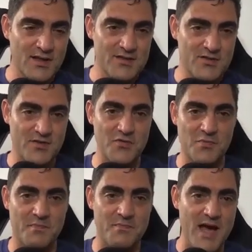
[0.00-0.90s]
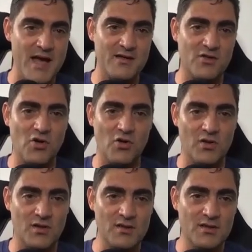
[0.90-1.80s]
So if you ban
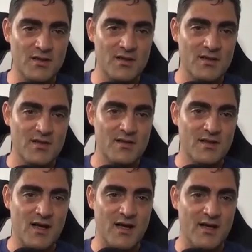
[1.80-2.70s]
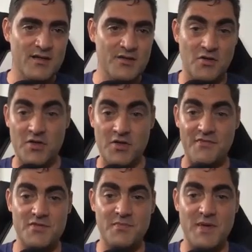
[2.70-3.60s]
coal, you
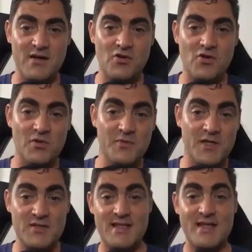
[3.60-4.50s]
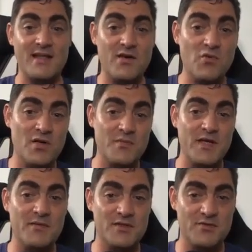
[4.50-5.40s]
have to ban coal because then they won't be
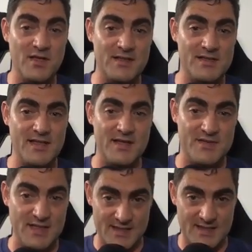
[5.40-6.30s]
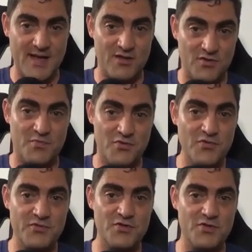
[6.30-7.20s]
able to run the slaves. And let's say I could
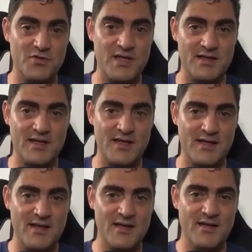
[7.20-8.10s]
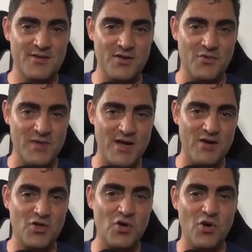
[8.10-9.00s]
prove to you that, like,
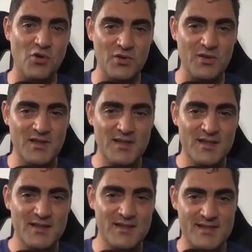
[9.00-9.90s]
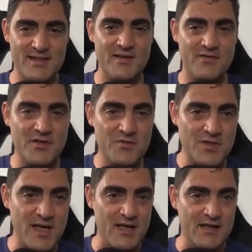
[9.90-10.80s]
without coal, the slavery
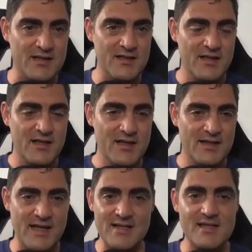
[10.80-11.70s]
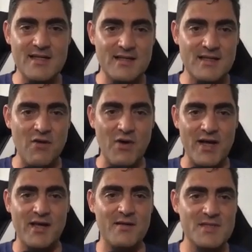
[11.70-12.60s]
would end. That's it. Now
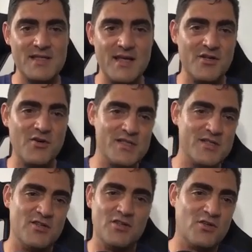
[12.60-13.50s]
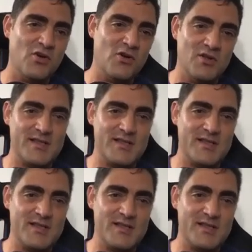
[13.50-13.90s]
I come say, no, it's not coal.